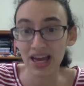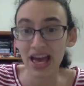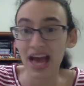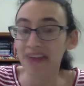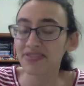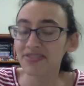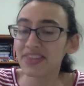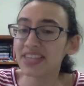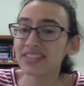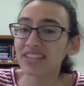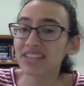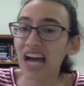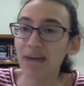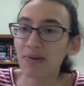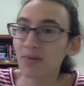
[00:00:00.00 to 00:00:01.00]
And this
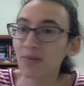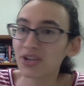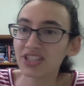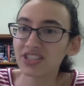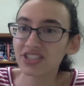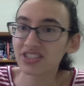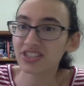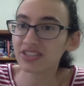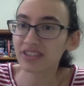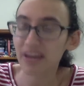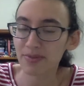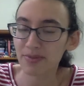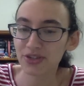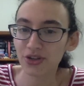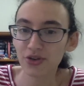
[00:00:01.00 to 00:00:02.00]
time it wasn't just an
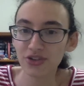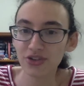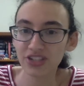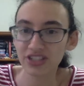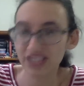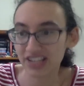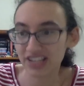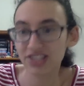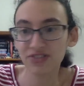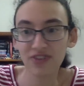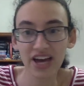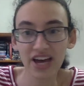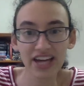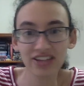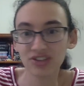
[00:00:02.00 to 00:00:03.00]
episode just
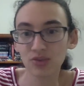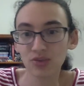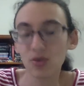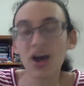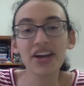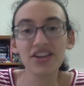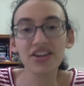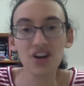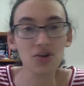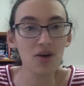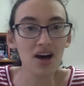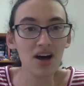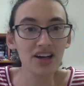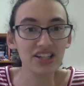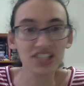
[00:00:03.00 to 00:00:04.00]
justifying as to why
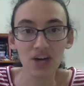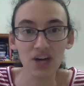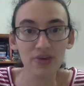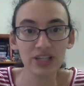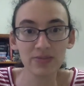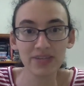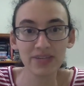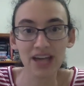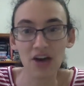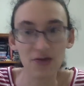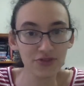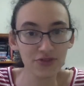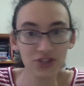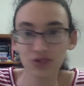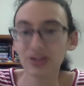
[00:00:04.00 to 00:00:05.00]
Gohan is going to be
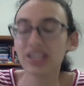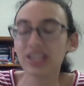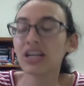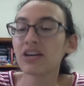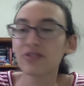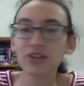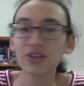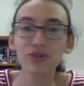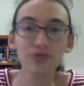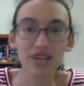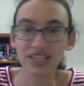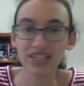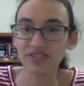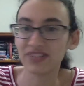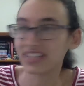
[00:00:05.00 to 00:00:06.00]
off screen for the
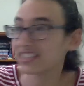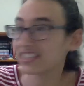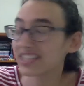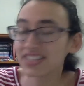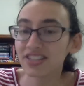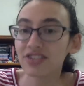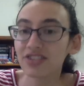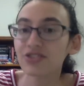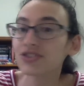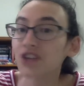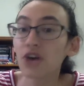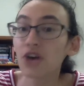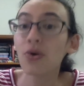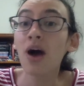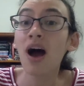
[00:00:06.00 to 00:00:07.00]
rest of existence.
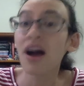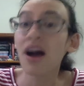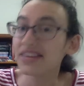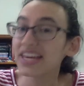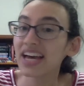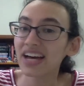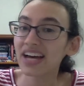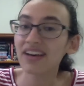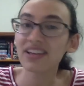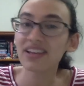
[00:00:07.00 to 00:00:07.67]
So yeah,